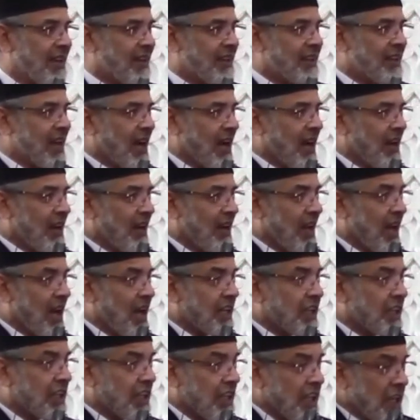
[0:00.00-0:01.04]
Ya
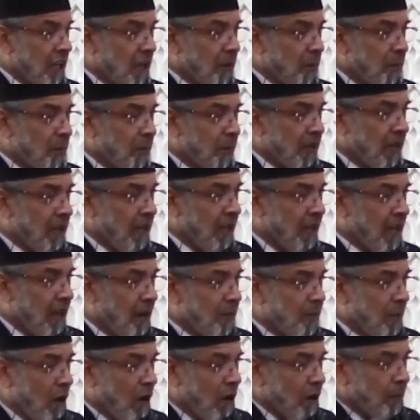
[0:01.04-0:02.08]
Allah, keep me
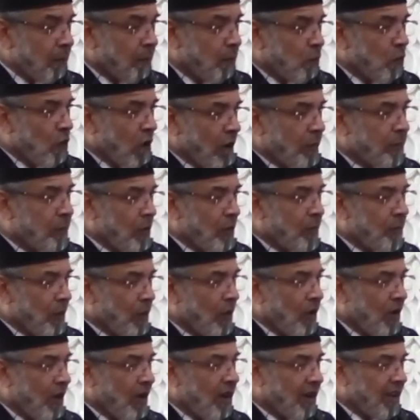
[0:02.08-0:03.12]
among poor
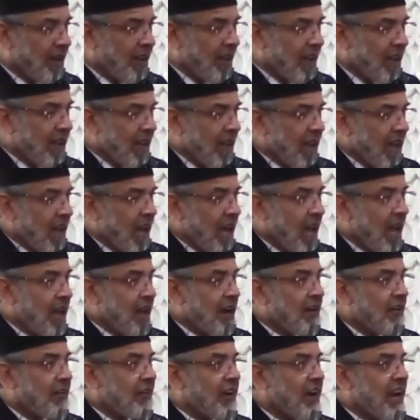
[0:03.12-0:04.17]
people
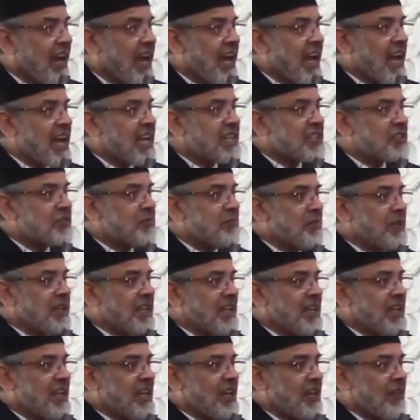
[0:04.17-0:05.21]
and raise
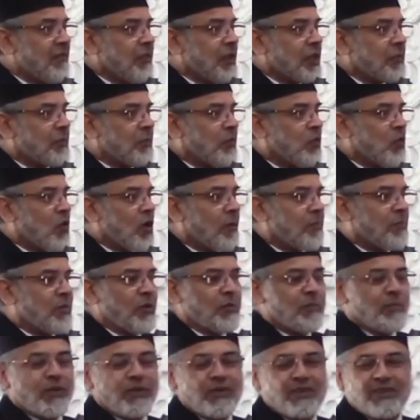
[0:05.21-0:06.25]
me with poor
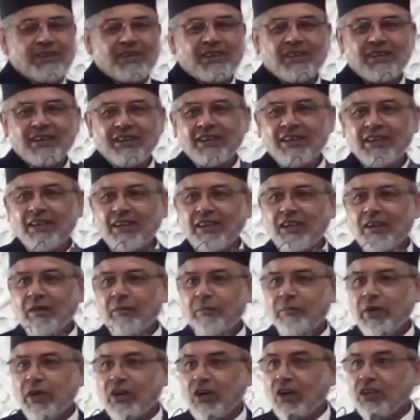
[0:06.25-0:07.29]
people.
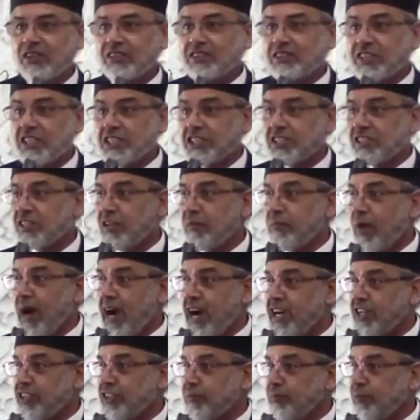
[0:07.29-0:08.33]
Because this
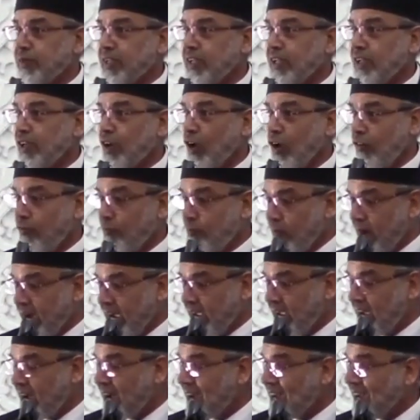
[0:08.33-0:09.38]
reminds me of
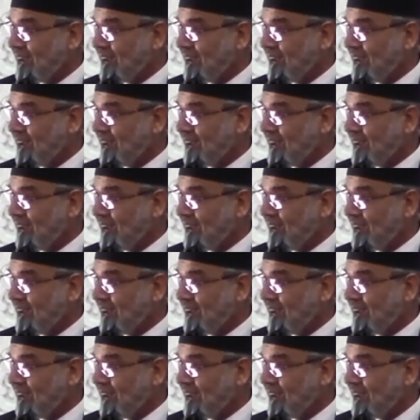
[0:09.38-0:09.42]
my